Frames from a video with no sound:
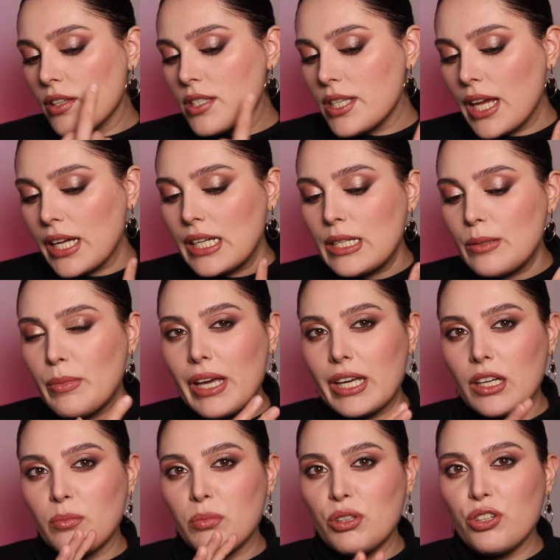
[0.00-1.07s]
second
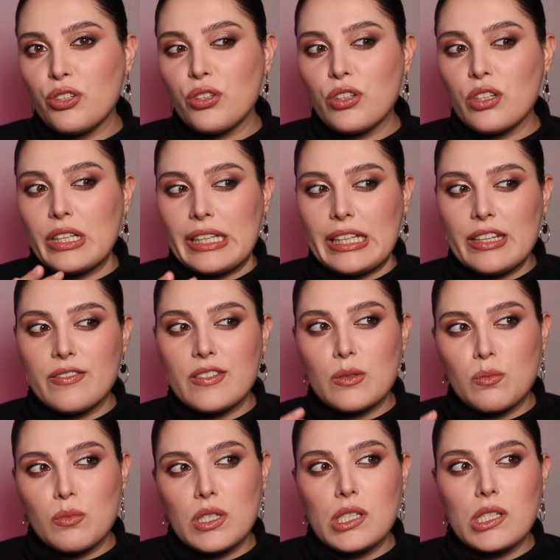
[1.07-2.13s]
makeup look gives
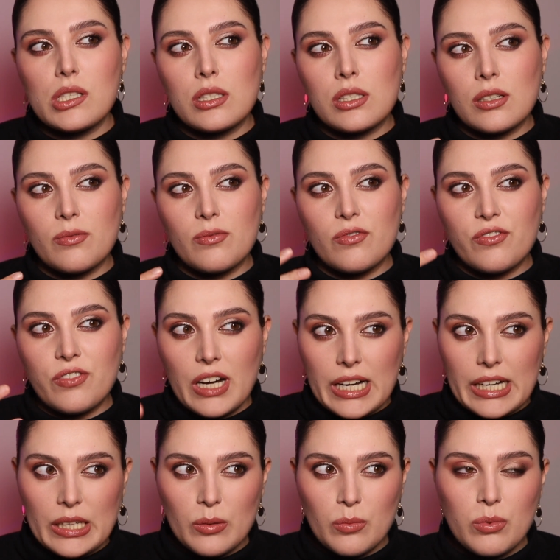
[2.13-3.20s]
me some
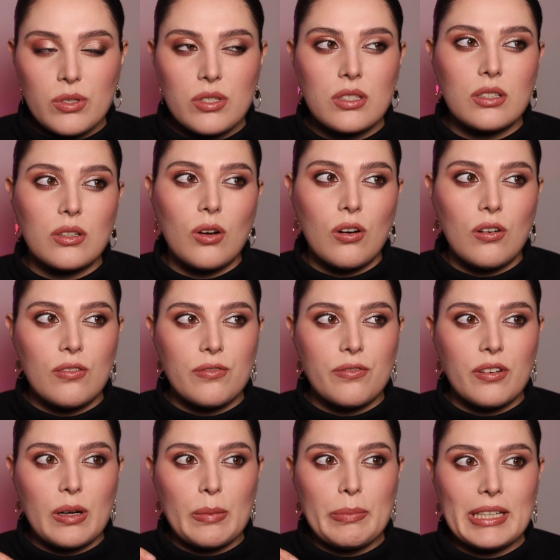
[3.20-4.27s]
vibes of
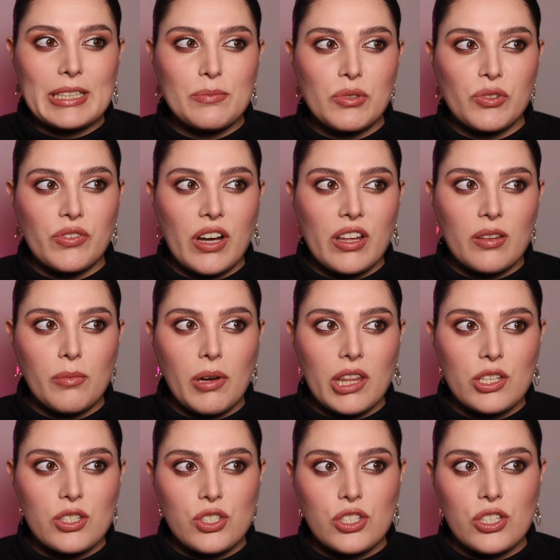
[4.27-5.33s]
Pat McGrath
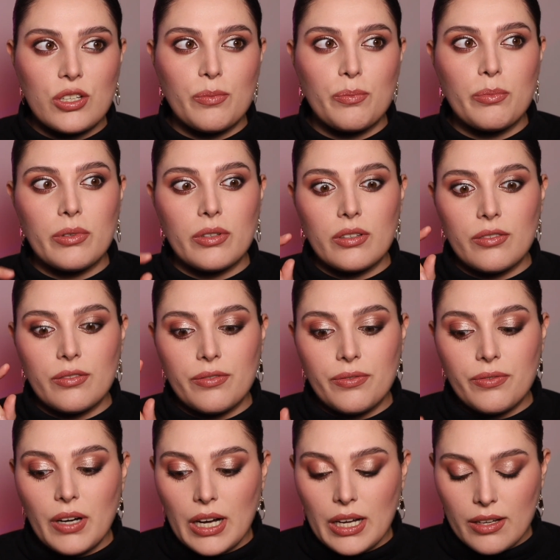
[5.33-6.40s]
Mothership
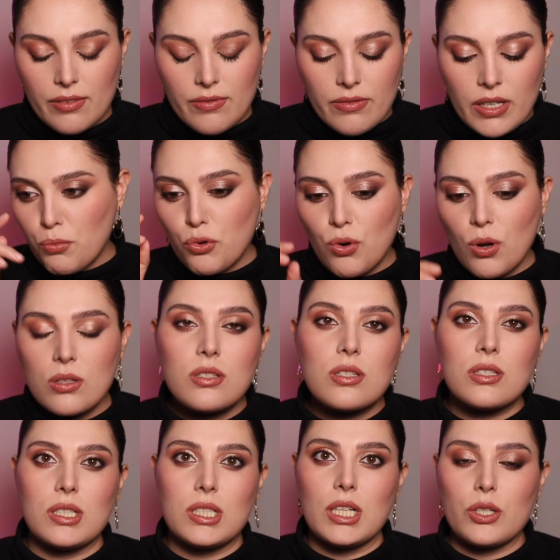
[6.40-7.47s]
5 Bronze
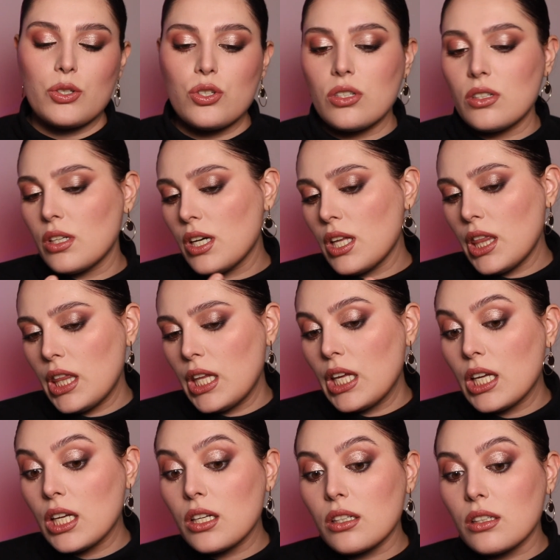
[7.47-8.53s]
Seduction. I
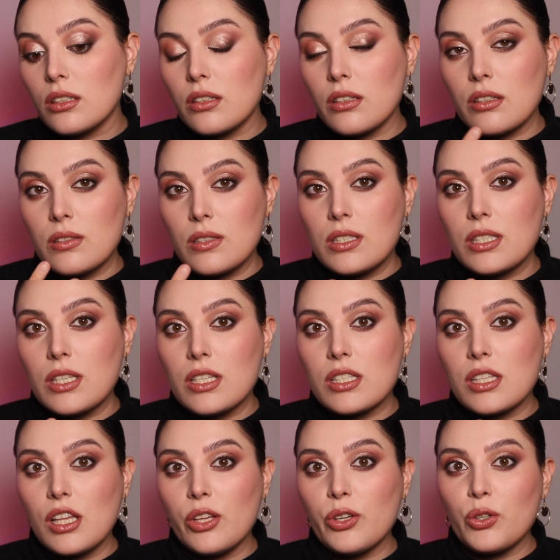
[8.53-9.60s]
think this is
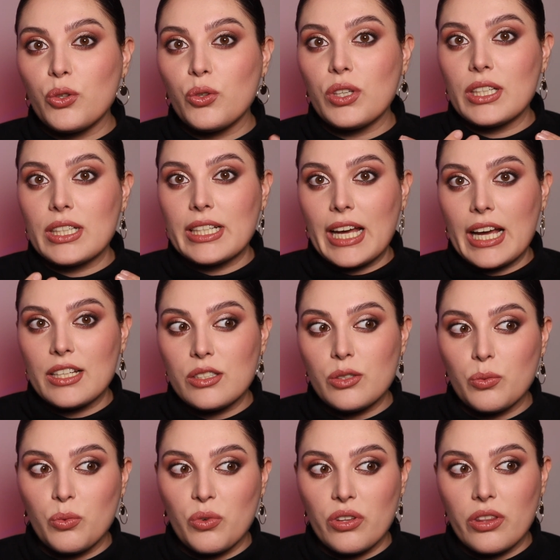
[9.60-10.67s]
the look you can get
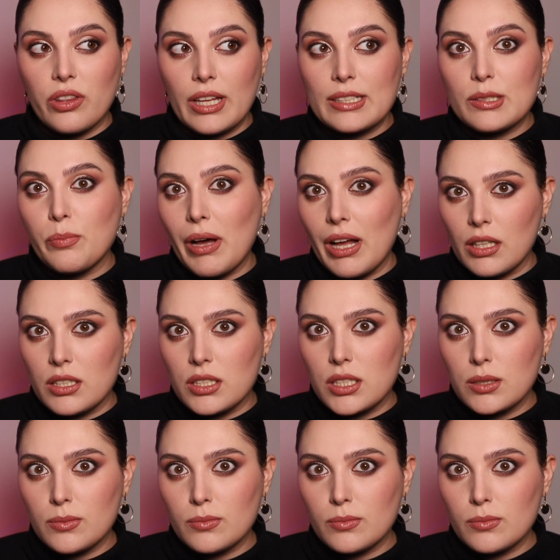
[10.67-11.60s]
with that palette.